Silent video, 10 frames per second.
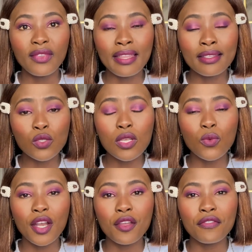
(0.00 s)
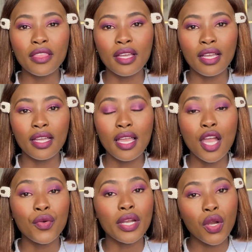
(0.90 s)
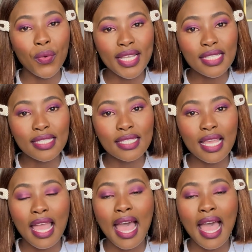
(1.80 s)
This was one of the requests.